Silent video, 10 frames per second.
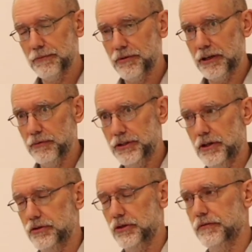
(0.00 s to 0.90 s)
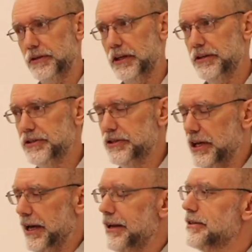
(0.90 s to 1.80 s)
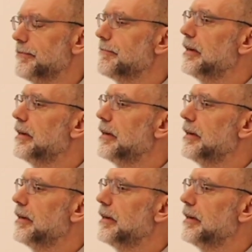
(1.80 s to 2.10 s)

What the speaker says: something we don't often understand.